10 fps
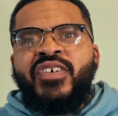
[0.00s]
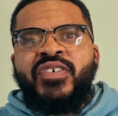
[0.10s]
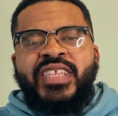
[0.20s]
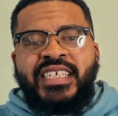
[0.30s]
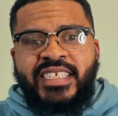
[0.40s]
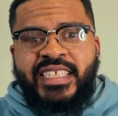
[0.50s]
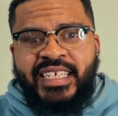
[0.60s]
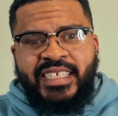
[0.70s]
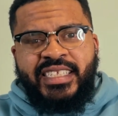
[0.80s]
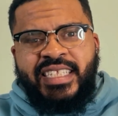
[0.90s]

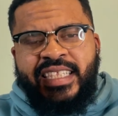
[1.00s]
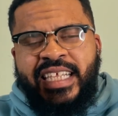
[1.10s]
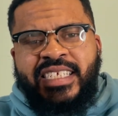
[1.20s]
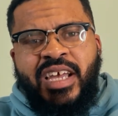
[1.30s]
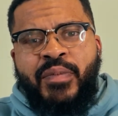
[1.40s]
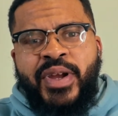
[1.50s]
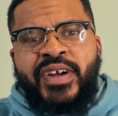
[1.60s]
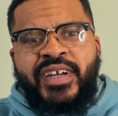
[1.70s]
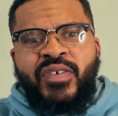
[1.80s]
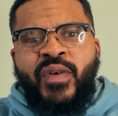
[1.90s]
this
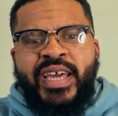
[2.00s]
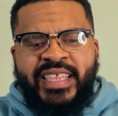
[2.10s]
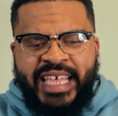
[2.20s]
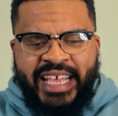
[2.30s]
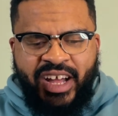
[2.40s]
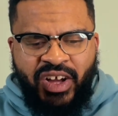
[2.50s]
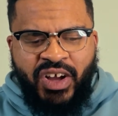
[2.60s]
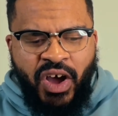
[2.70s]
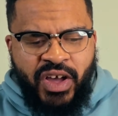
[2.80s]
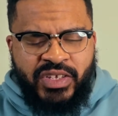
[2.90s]
American way that
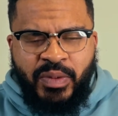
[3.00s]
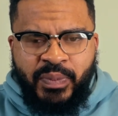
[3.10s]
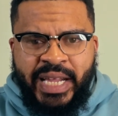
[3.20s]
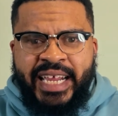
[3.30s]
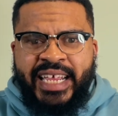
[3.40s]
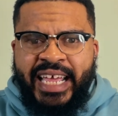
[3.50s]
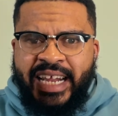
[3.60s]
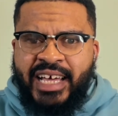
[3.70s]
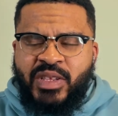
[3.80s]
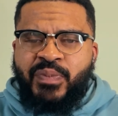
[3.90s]
costs the planet and
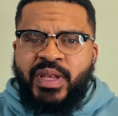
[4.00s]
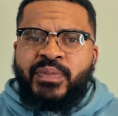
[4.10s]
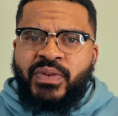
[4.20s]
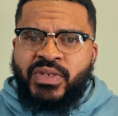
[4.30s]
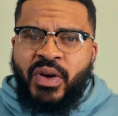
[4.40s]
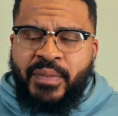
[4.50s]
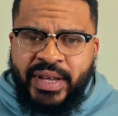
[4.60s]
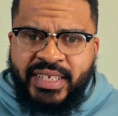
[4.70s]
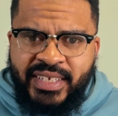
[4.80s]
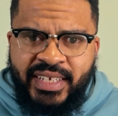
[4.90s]
other people so
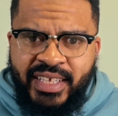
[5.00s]
much.